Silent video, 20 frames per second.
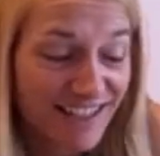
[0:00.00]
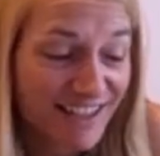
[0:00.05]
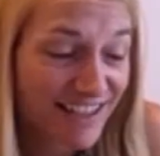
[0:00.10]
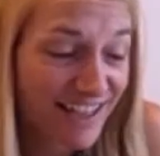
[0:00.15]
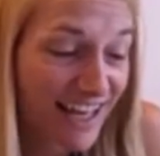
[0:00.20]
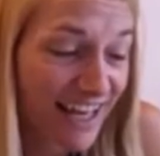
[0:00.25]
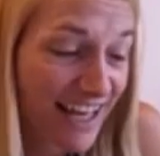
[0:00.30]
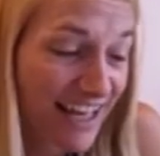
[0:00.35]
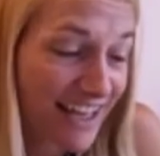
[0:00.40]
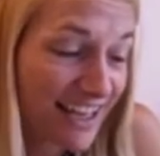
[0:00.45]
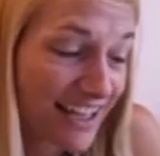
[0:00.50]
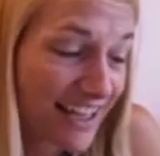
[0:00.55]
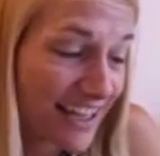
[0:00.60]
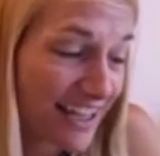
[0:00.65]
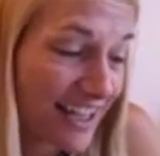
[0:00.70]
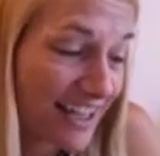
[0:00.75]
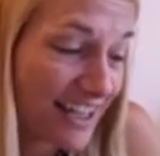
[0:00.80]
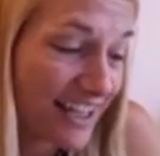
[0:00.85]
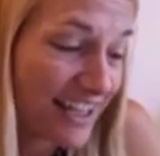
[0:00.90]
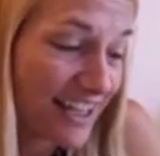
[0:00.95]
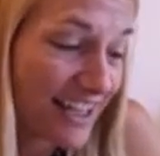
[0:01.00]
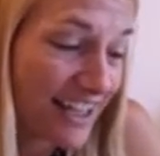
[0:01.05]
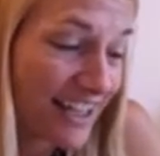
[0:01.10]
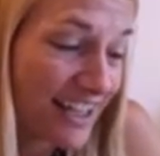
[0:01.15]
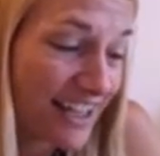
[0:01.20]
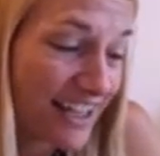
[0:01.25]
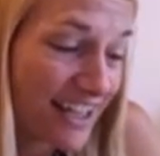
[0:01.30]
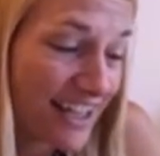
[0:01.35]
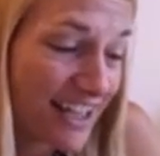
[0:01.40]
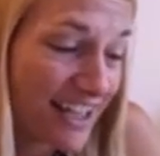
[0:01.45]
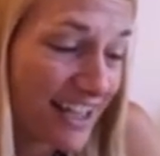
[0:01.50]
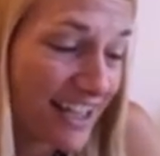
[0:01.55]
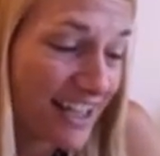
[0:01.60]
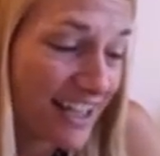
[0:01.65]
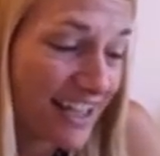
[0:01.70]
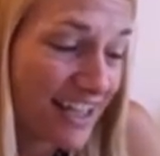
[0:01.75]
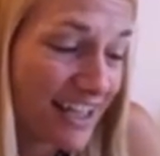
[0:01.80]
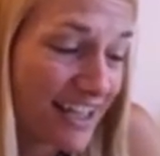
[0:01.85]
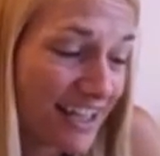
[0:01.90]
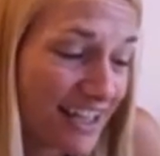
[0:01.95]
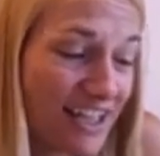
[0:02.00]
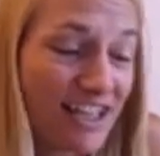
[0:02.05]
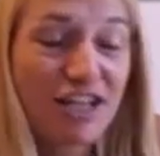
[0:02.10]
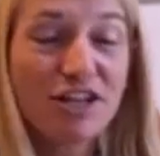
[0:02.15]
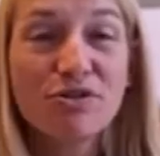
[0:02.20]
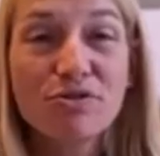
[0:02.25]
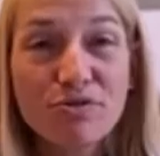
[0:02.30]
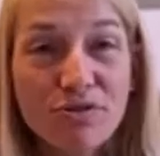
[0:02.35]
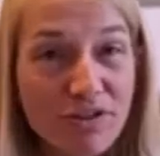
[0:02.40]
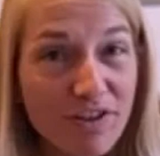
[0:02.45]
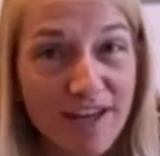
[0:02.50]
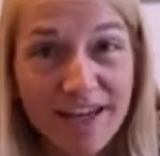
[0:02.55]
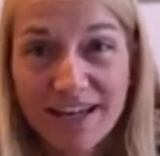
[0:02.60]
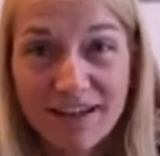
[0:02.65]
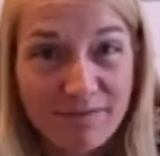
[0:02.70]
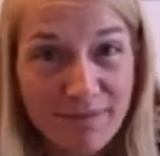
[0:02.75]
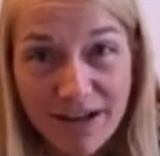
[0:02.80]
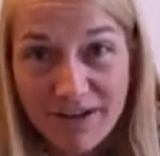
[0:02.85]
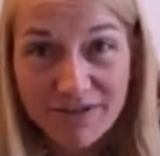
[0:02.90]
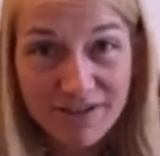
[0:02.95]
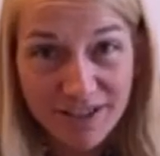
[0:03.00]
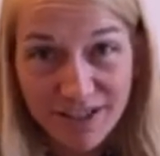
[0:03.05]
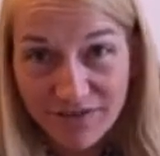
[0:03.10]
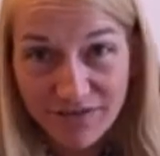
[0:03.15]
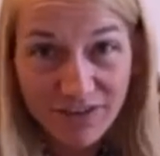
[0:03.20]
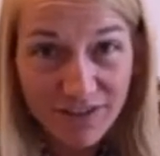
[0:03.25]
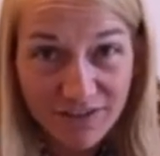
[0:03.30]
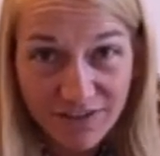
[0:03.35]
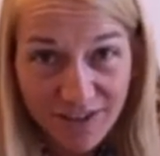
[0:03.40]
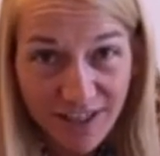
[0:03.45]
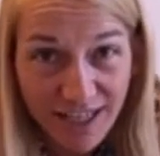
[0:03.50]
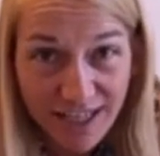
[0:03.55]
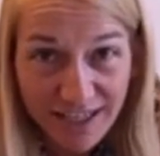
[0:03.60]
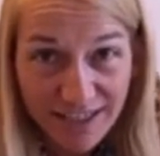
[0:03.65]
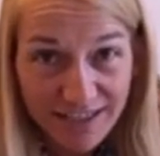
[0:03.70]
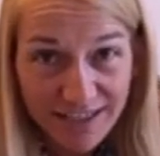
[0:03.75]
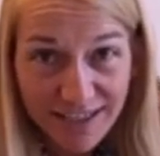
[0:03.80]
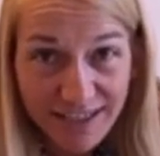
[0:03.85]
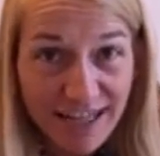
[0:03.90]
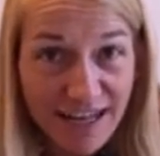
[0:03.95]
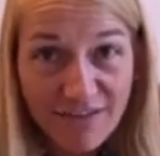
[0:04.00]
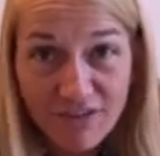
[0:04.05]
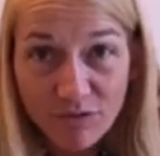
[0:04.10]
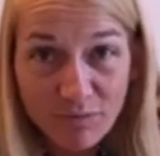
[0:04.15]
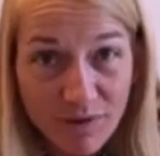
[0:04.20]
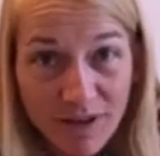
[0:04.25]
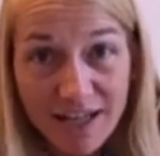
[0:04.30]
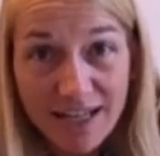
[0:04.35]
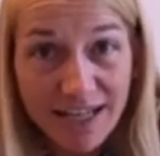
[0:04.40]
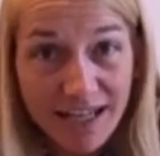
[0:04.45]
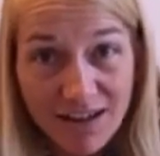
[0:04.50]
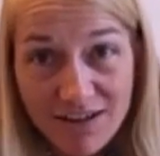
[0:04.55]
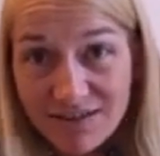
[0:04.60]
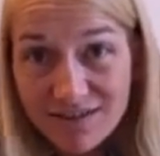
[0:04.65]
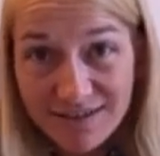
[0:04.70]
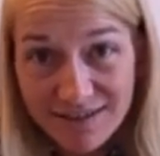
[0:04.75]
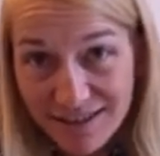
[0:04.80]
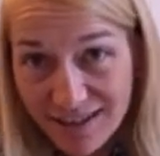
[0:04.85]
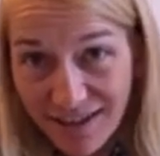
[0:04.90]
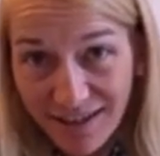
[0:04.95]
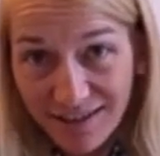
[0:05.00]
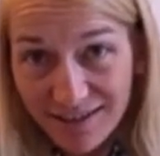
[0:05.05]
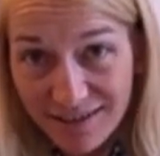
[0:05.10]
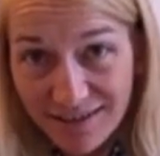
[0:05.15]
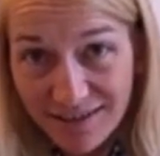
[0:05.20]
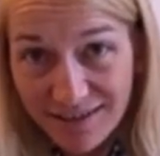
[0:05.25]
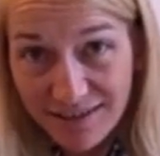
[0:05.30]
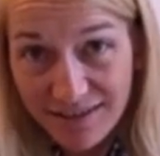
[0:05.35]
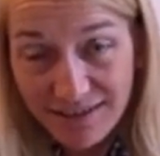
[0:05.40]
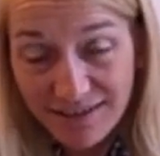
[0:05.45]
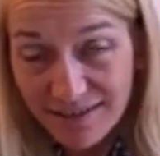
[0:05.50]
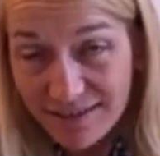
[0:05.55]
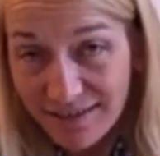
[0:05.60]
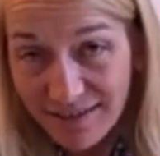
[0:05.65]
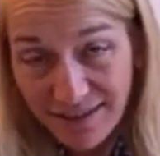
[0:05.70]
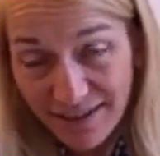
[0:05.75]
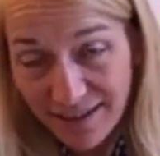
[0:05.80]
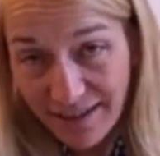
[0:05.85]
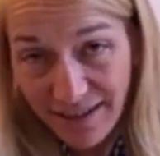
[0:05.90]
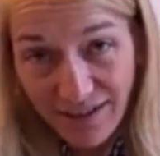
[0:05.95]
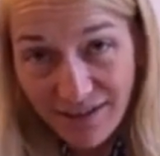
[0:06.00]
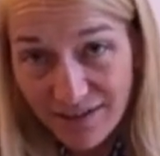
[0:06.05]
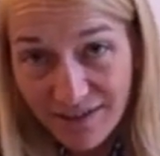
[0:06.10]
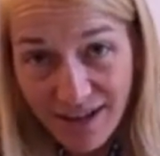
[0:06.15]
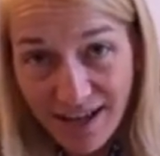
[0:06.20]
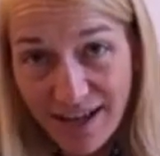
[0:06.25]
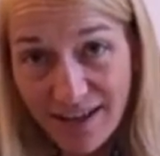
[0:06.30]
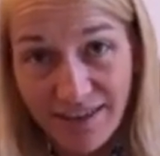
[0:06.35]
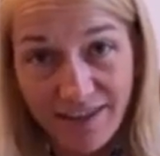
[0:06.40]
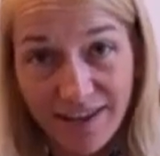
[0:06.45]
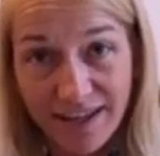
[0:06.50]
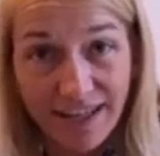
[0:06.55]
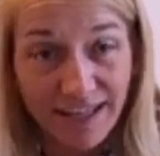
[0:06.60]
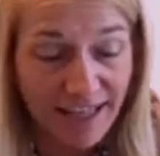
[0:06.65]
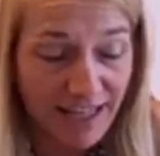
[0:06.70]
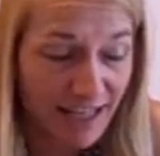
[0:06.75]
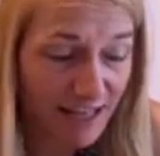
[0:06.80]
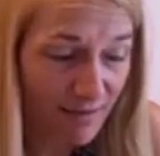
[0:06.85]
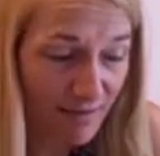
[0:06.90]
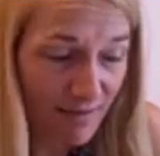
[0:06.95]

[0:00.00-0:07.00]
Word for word: Like, you think about different things than everybody else does they're not thinking